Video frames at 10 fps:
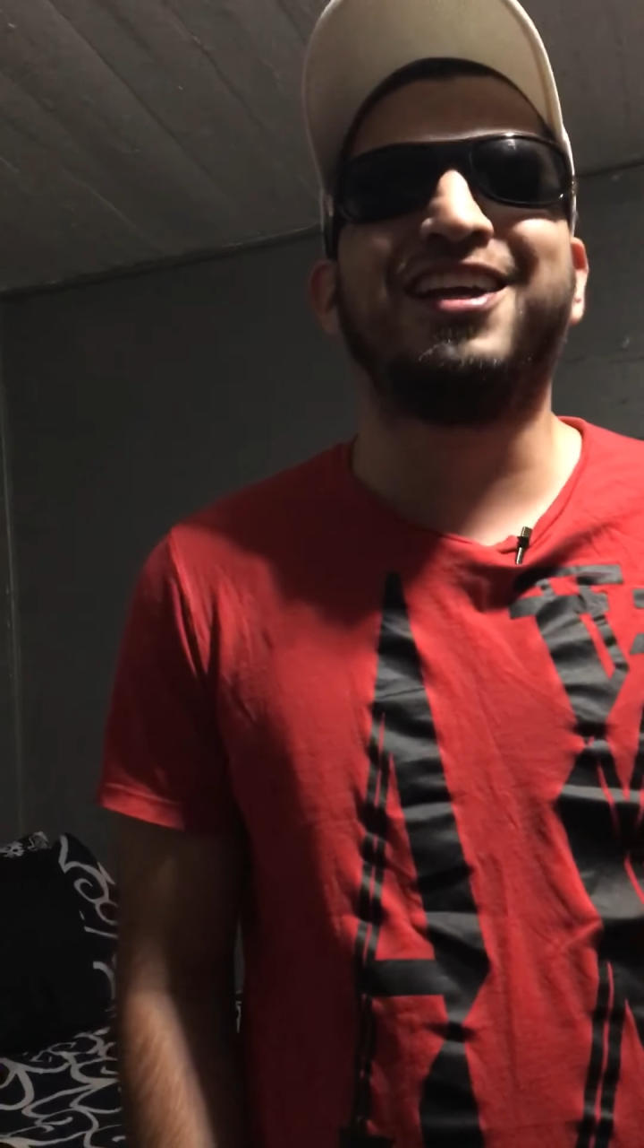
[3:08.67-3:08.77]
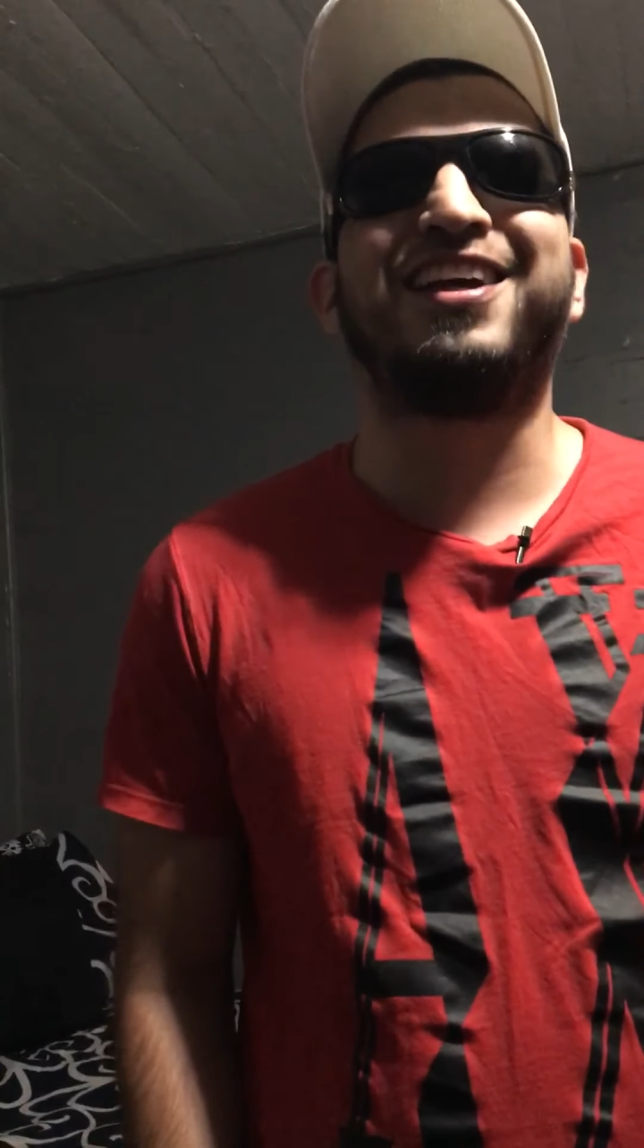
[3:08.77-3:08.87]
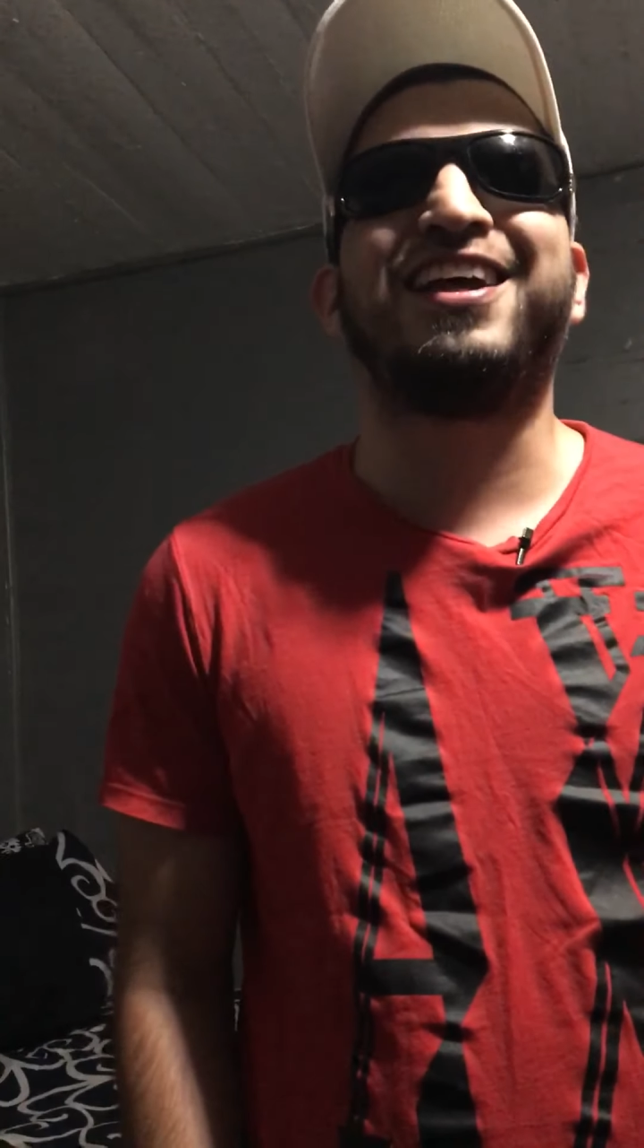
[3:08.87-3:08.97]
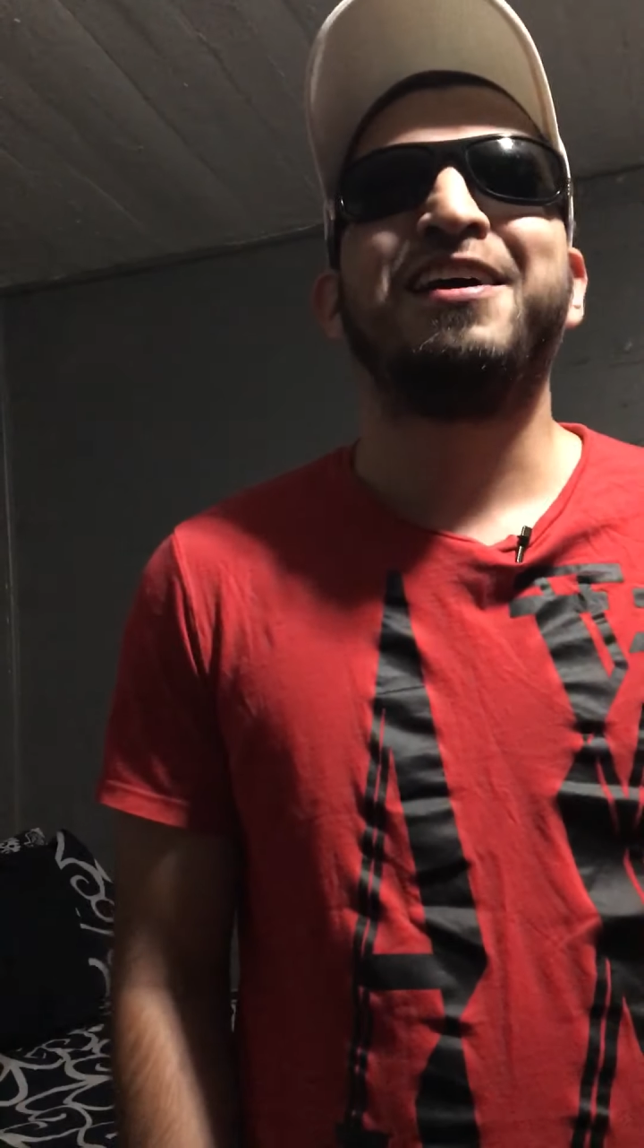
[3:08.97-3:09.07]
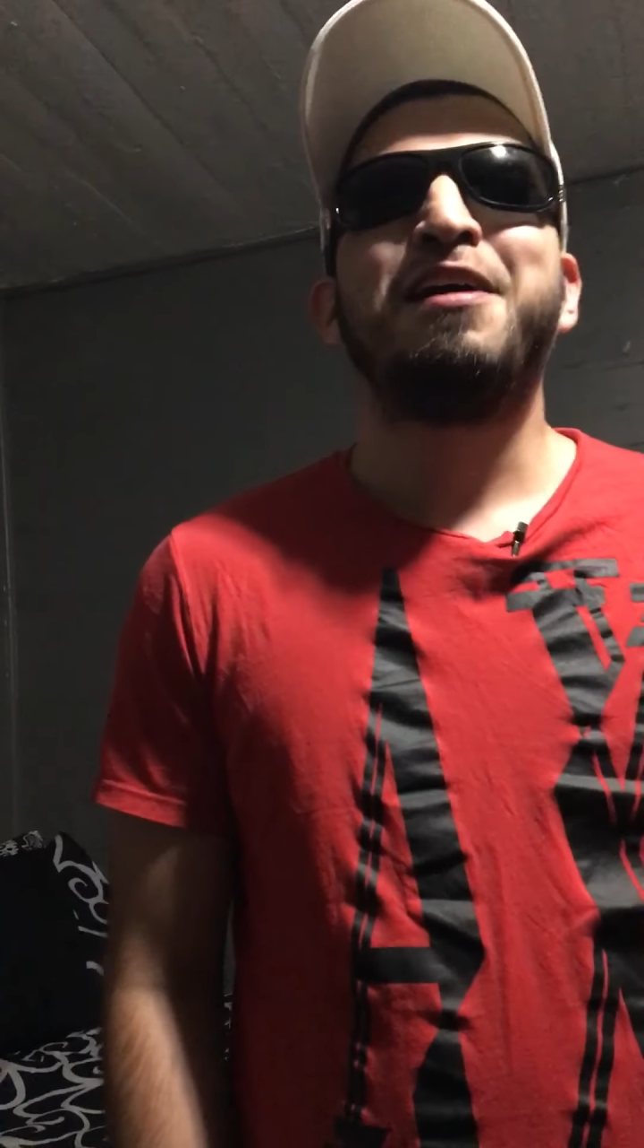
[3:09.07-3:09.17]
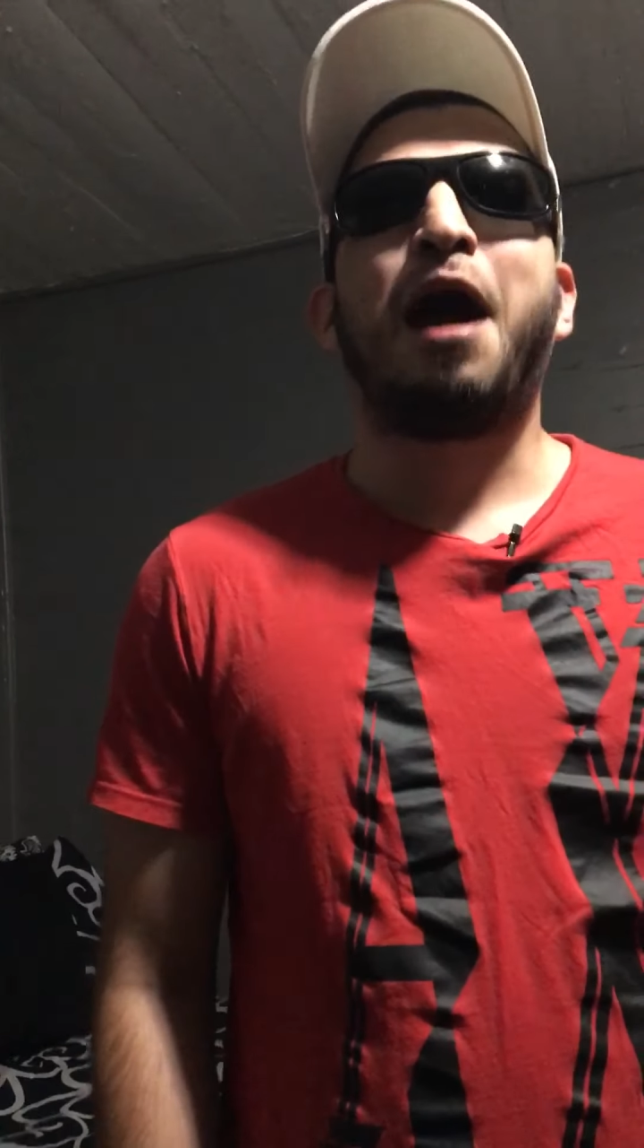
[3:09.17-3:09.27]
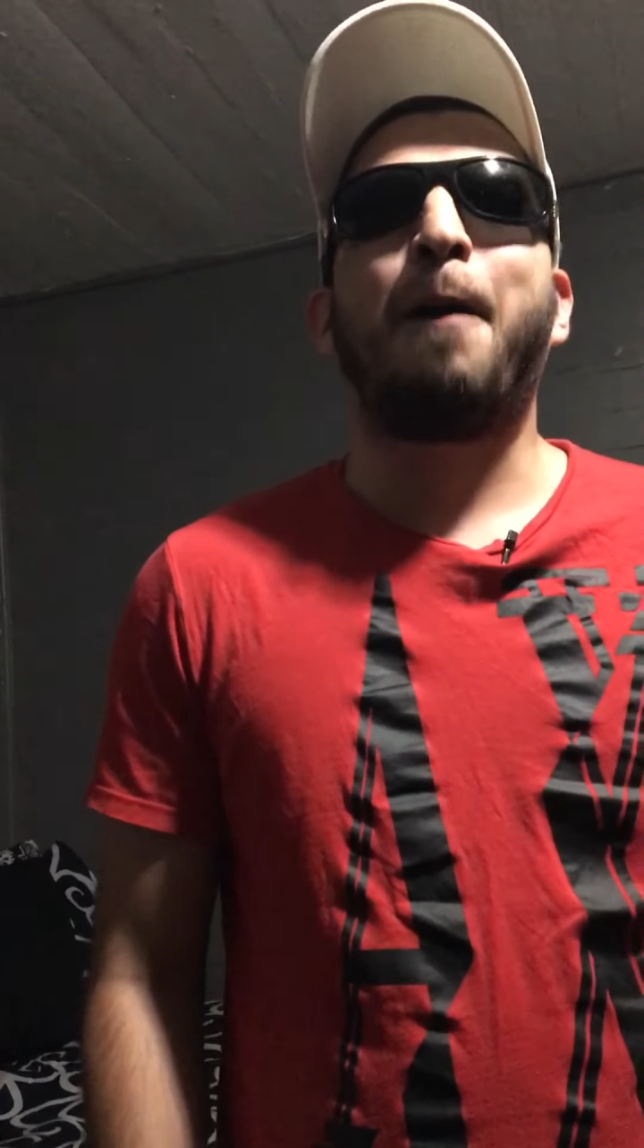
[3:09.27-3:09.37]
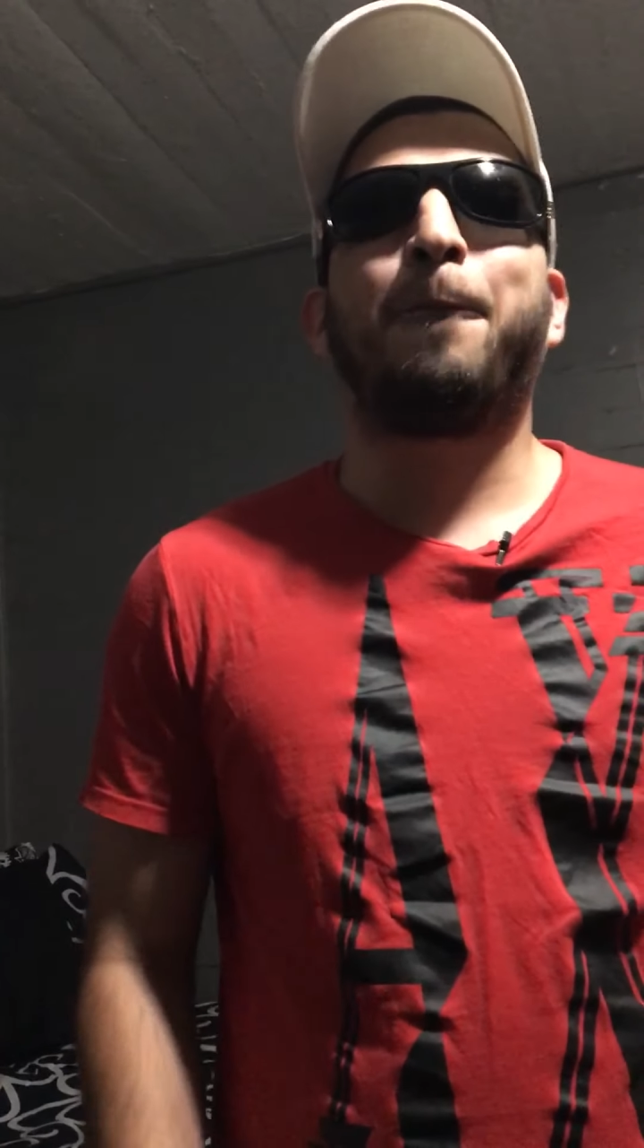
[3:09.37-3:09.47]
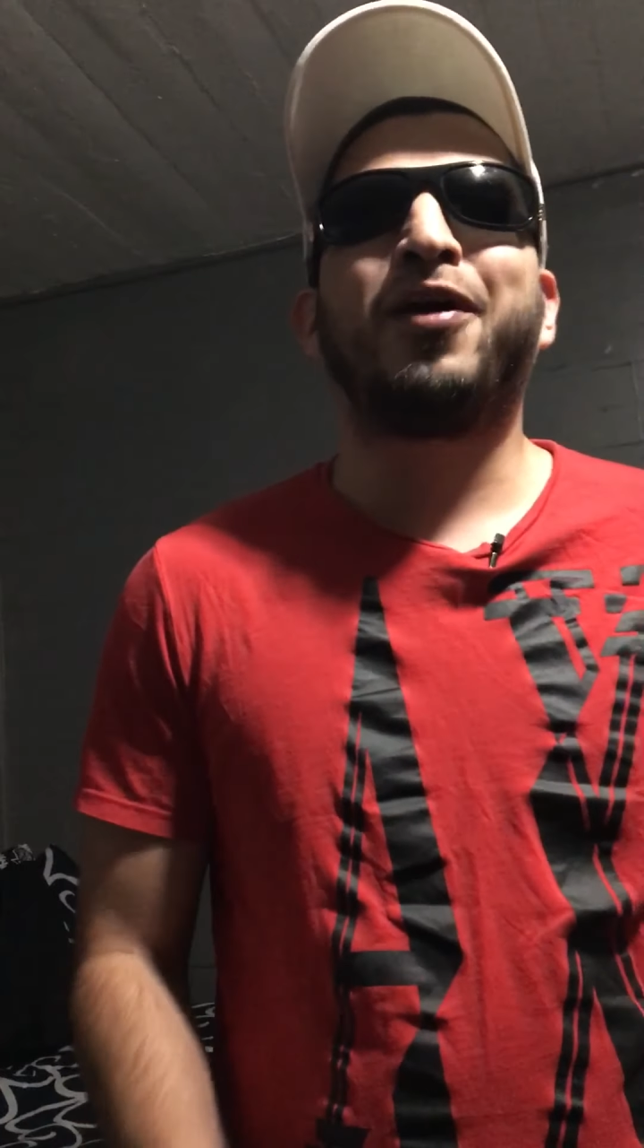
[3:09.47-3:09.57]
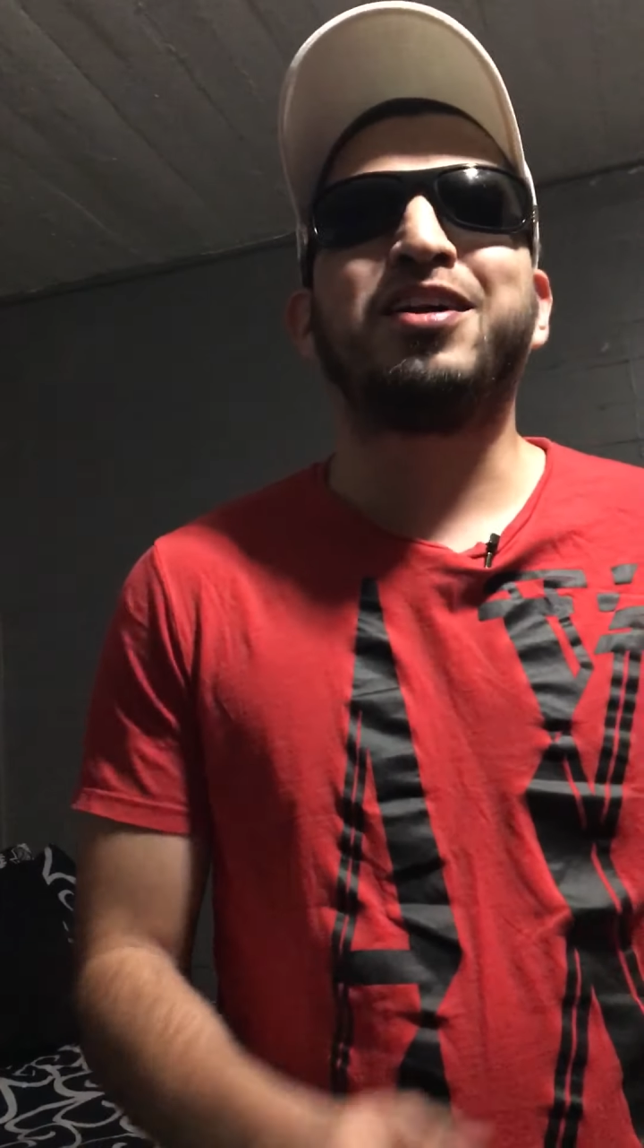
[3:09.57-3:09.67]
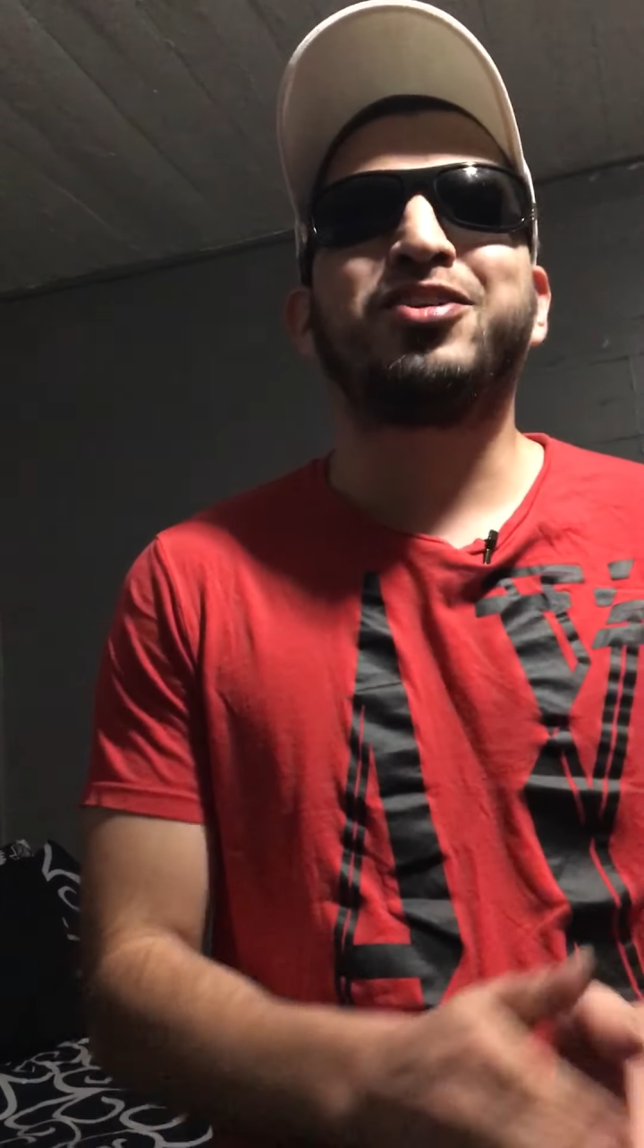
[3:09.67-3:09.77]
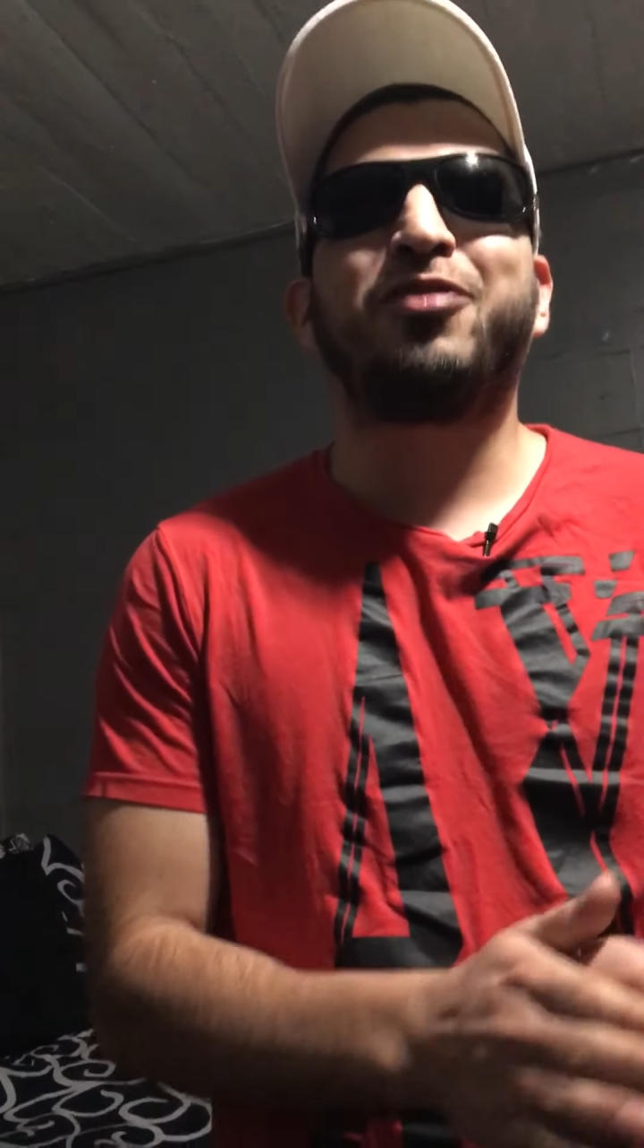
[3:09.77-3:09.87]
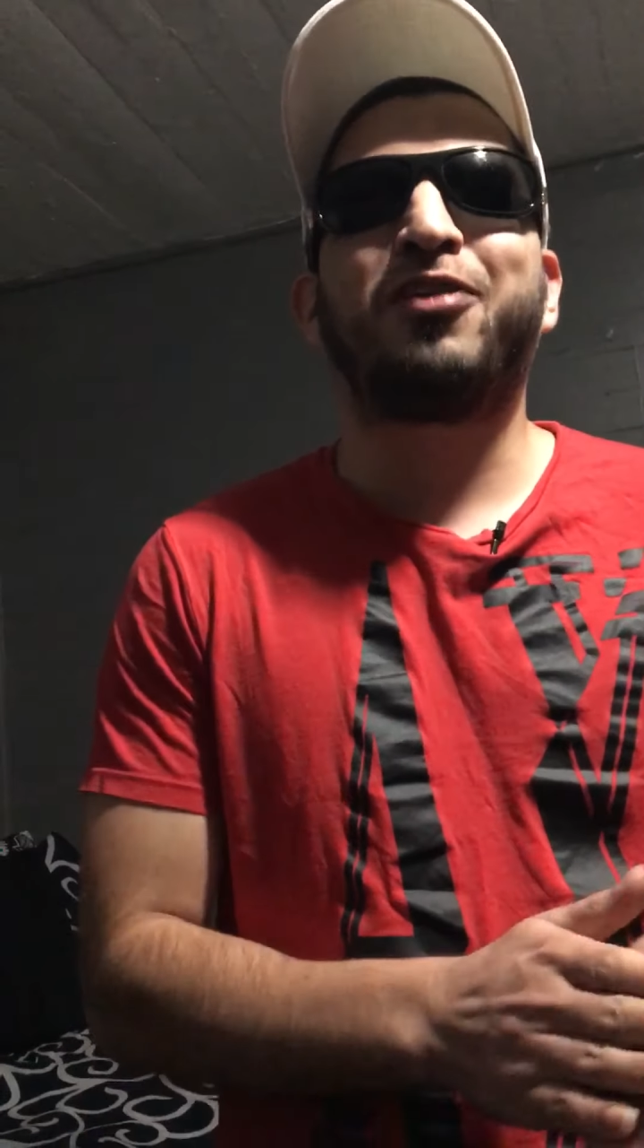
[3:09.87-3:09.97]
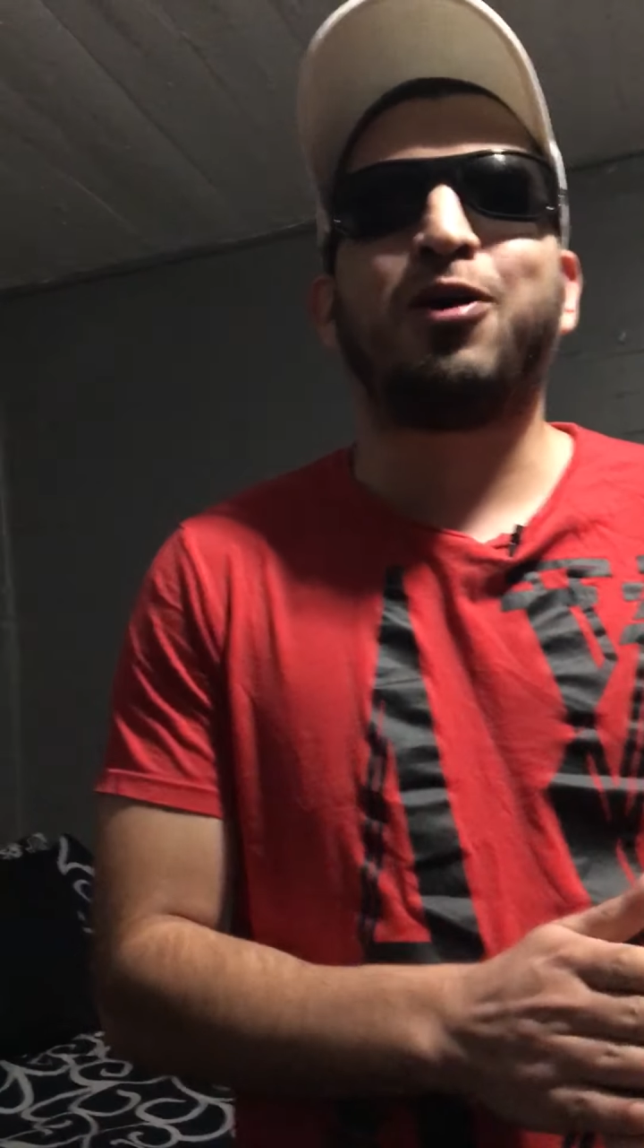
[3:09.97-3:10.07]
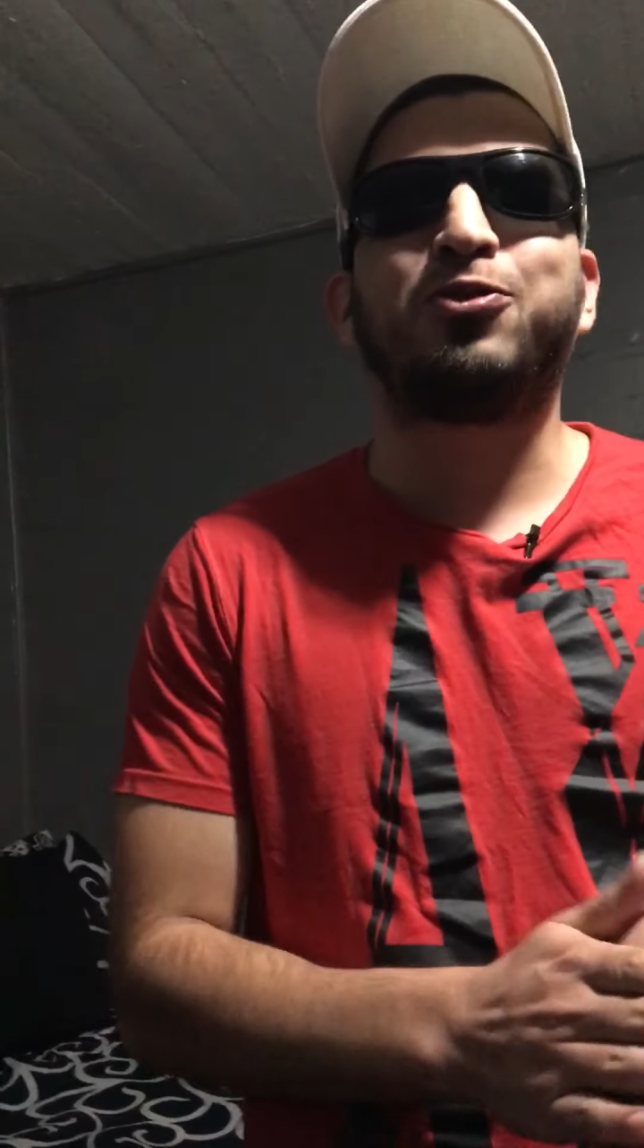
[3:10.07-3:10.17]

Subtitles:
I'm pretty sure if I